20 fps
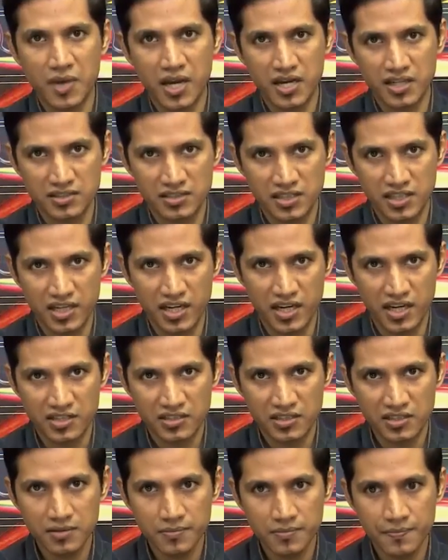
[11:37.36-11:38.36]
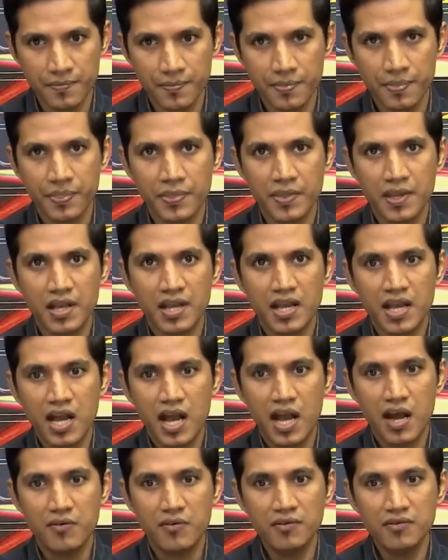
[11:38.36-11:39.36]
y and z direction.
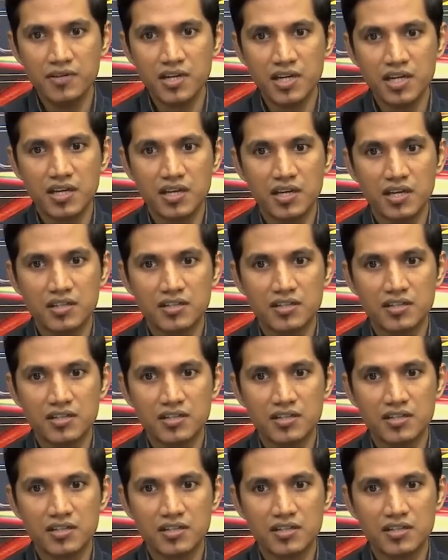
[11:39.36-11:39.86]
However,